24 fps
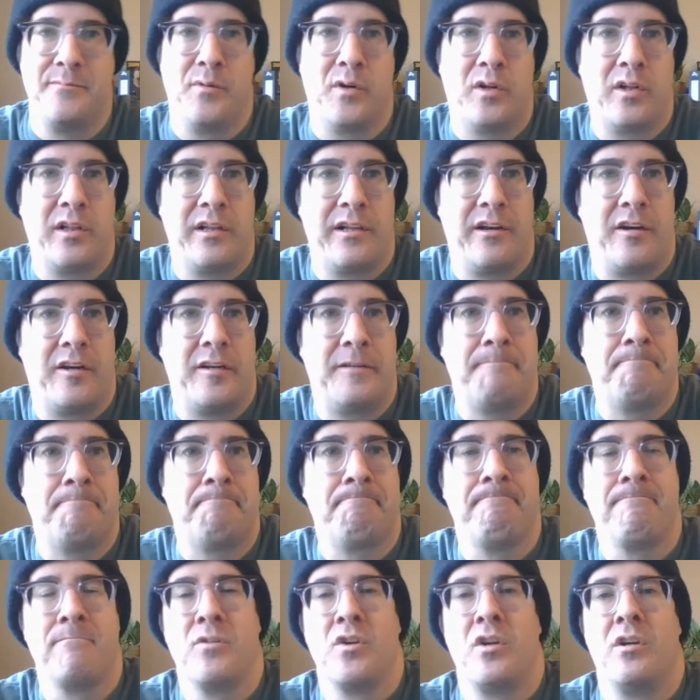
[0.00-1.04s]
McLaren.
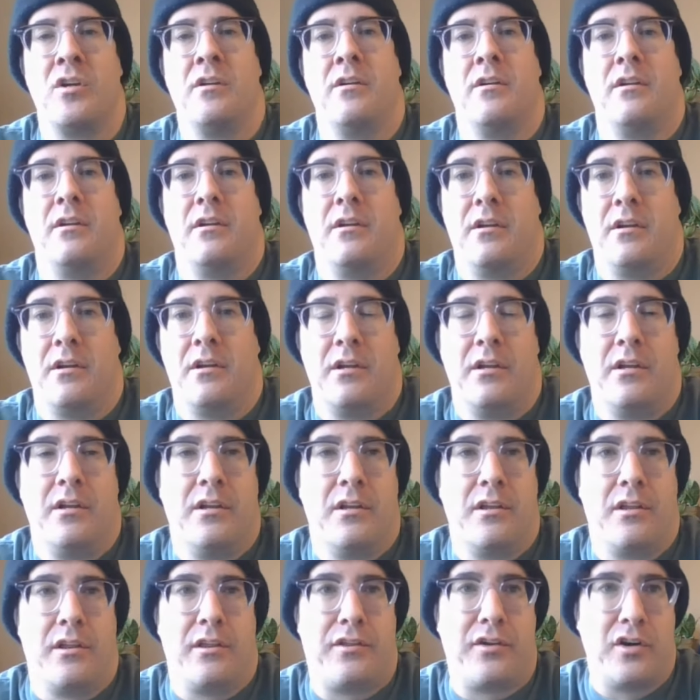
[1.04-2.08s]

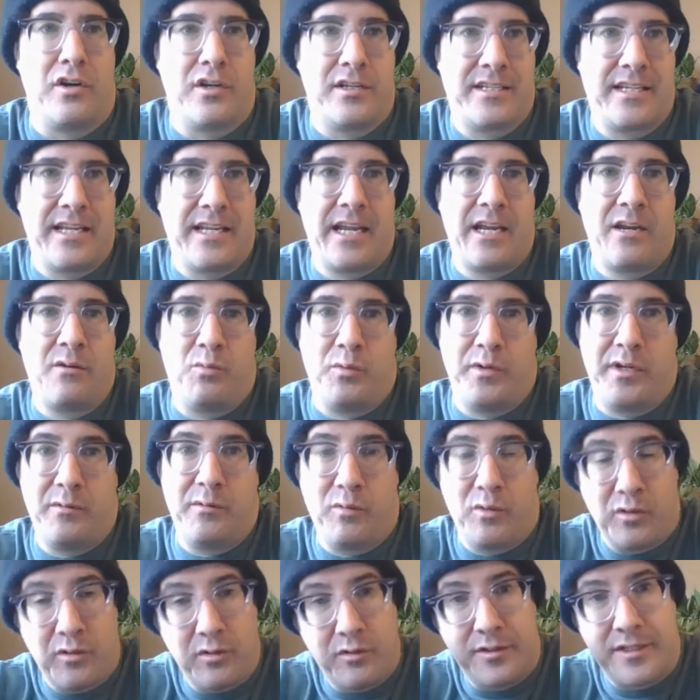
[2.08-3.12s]
Thursday, we
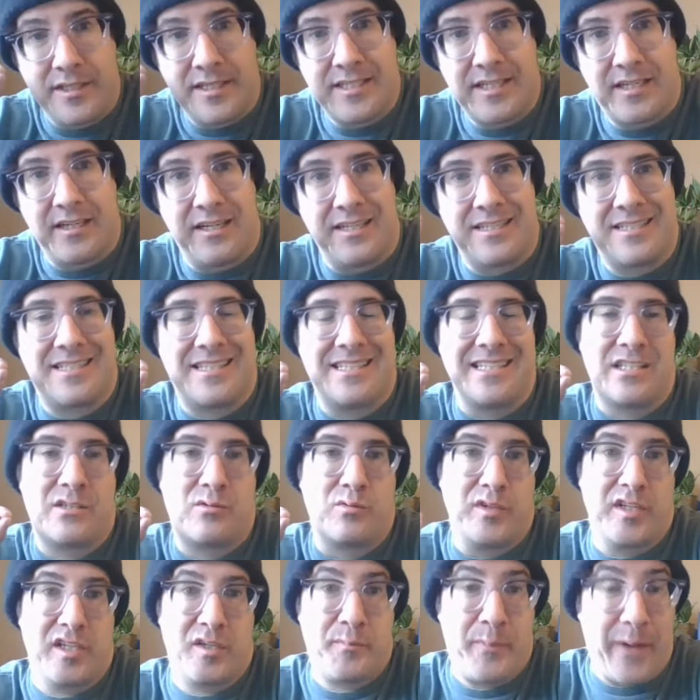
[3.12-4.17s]
will discuss this
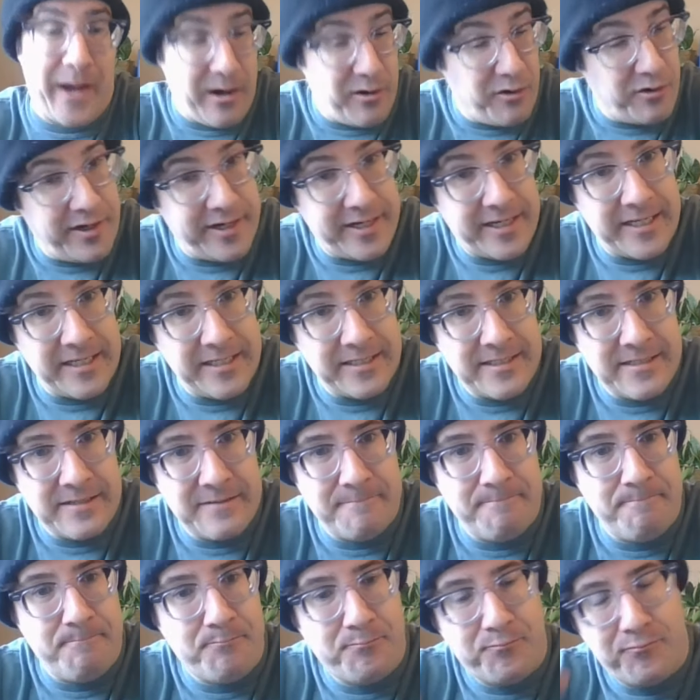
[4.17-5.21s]
week's power rankings
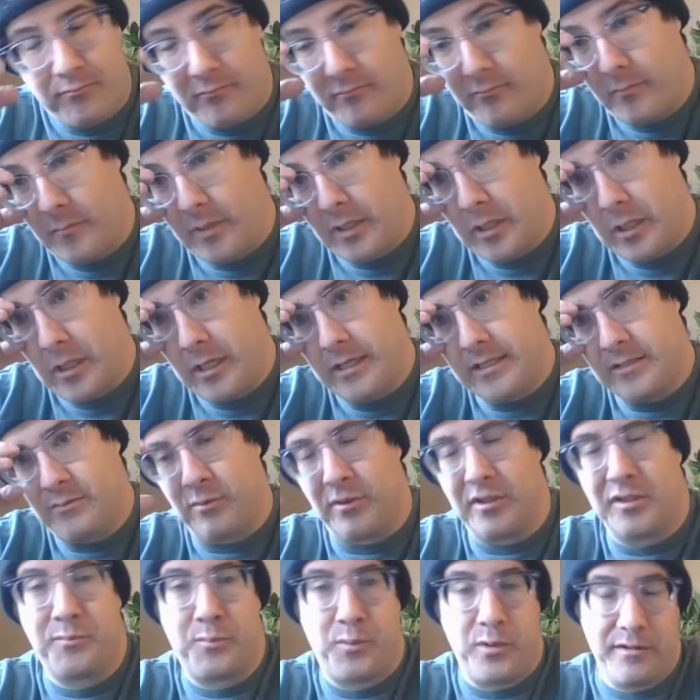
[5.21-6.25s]
as
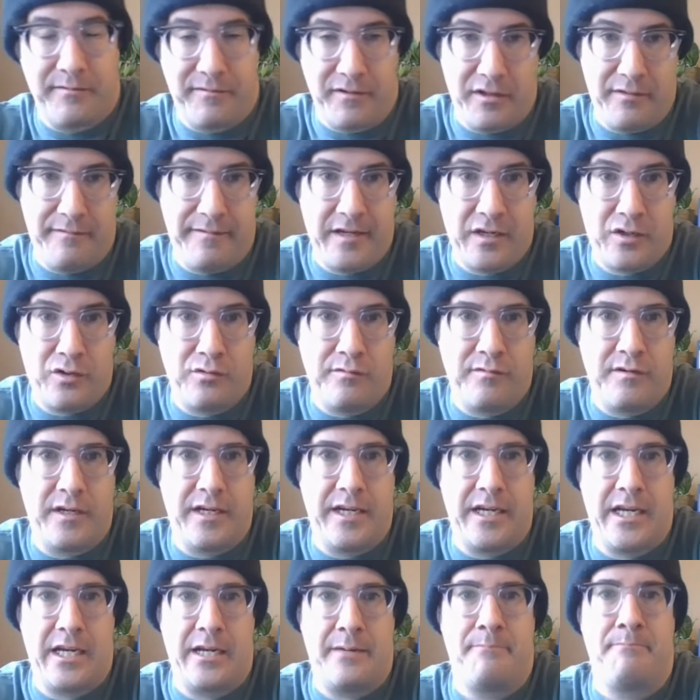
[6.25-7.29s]
well as preview the Vancouver
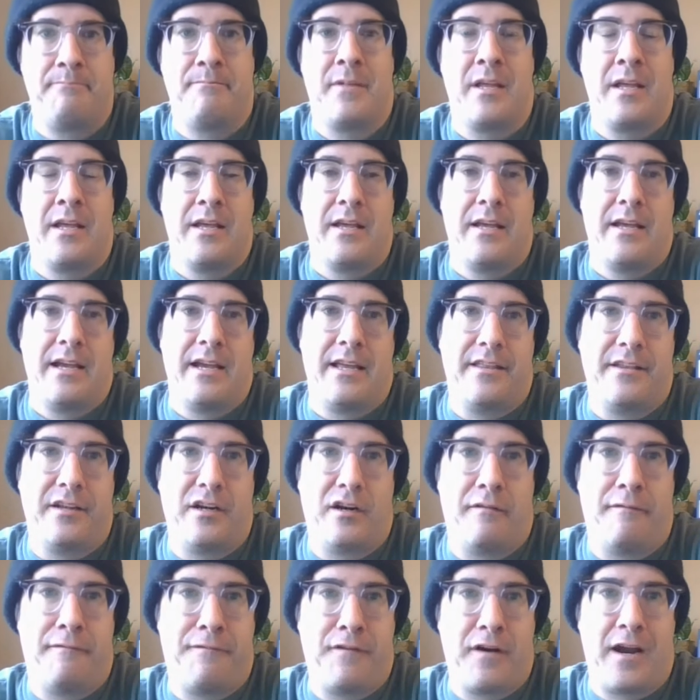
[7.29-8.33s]
game. And then
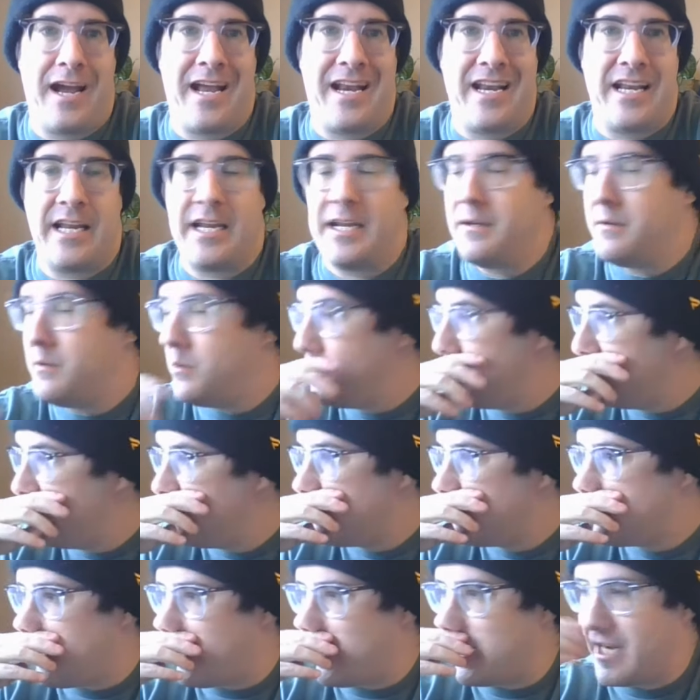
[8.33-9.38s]
on Friday,
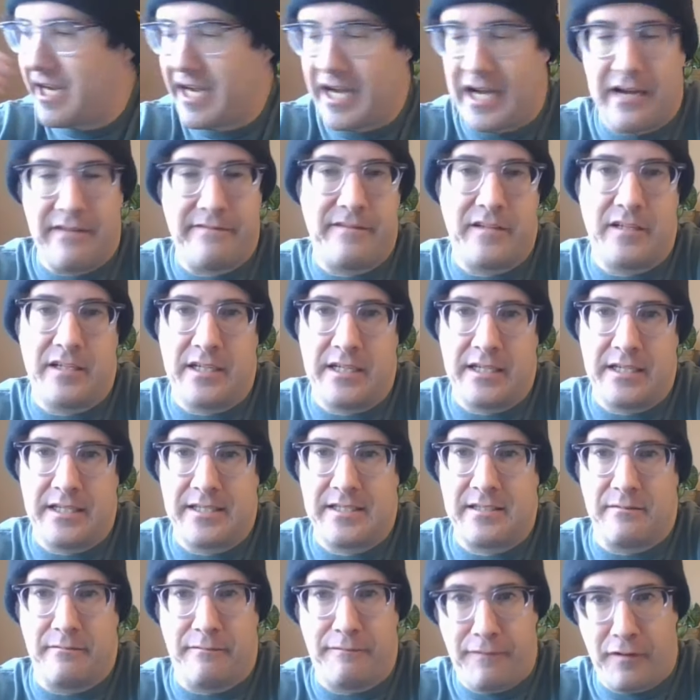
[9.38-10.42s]
try to have
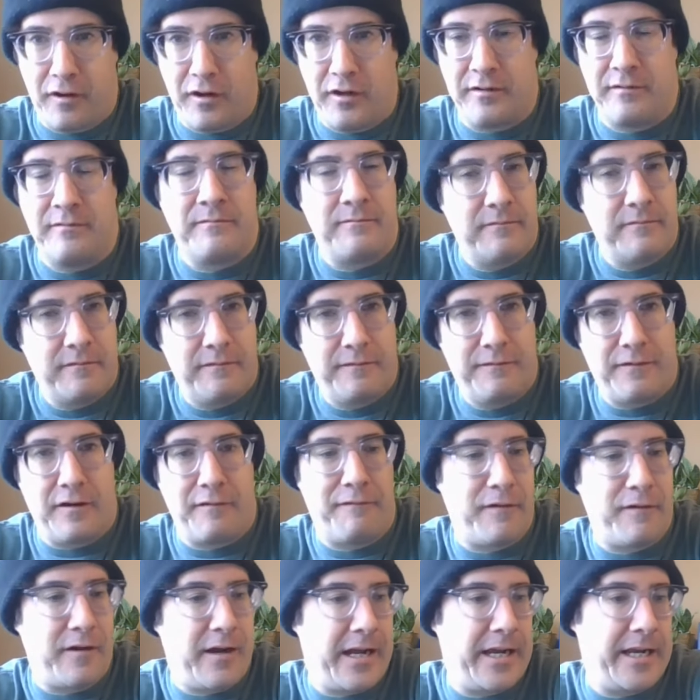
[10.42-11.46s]
some fun
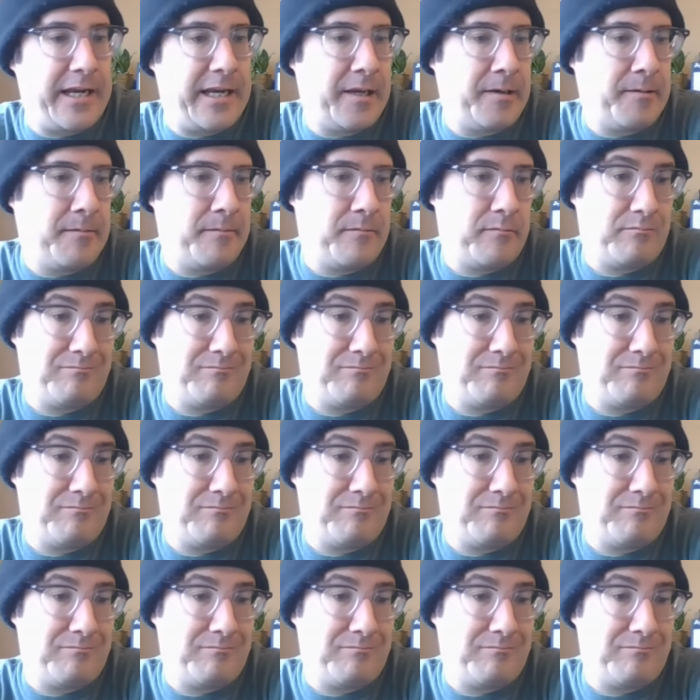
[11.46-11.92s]
Friday.